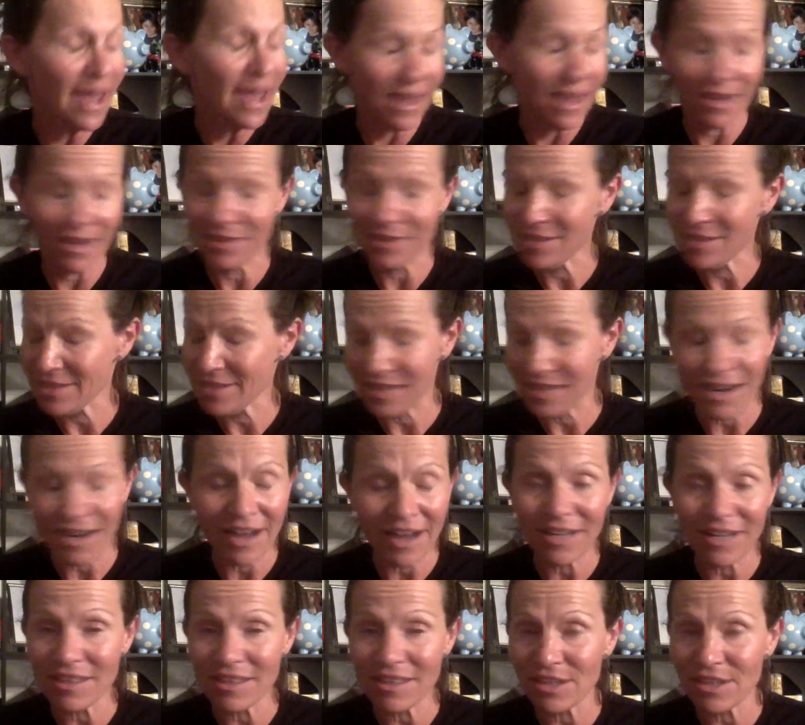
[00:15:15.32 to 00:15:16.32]
It's the
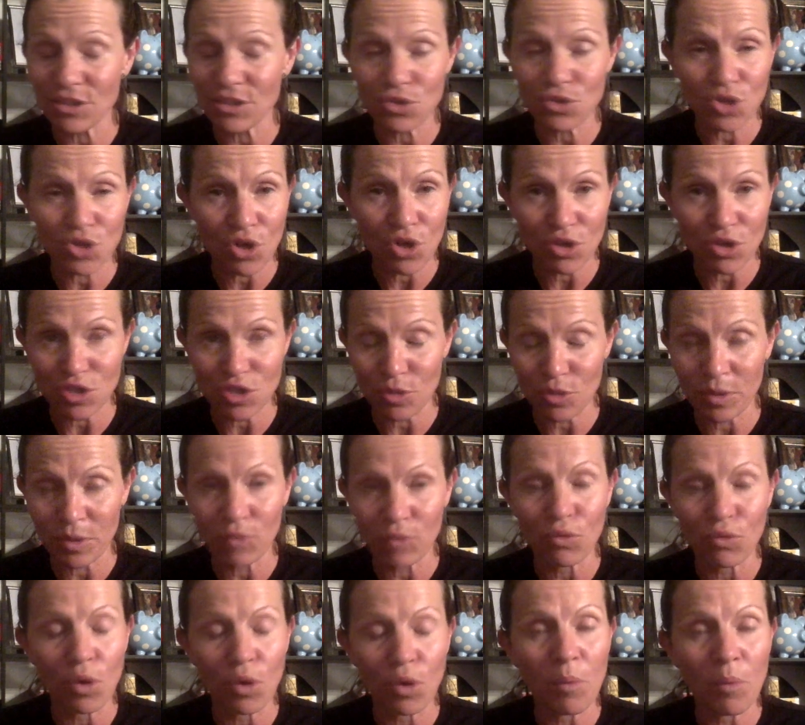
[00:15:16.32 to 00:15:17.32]
kind of thing you should also be
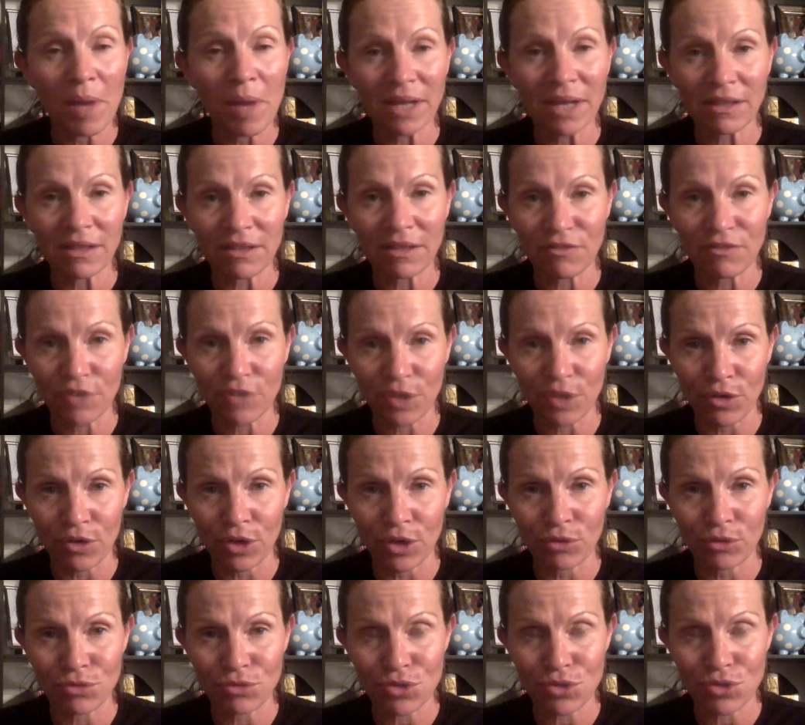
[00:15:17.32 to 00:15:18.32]
role modeling for your
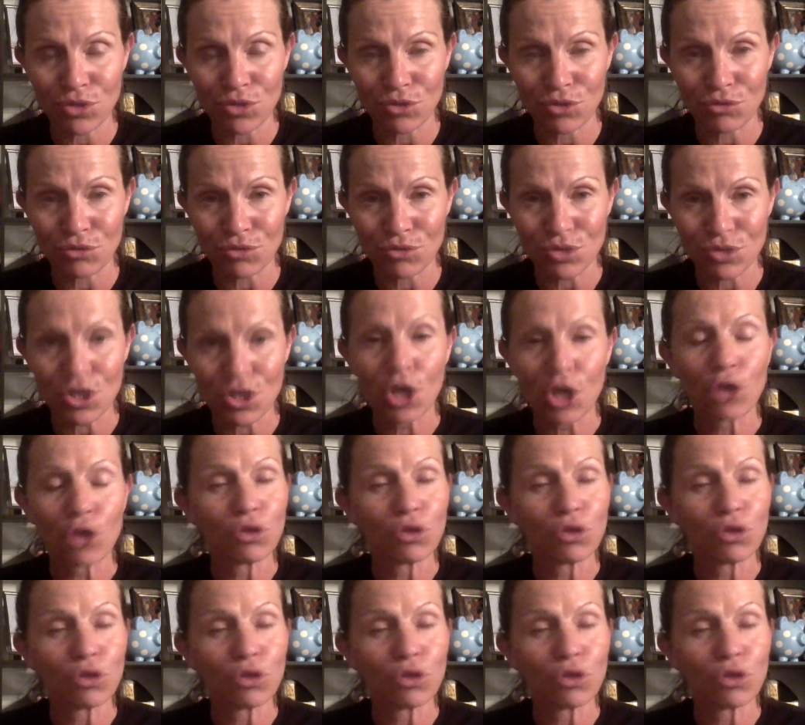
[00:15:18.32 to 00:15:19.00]
own students.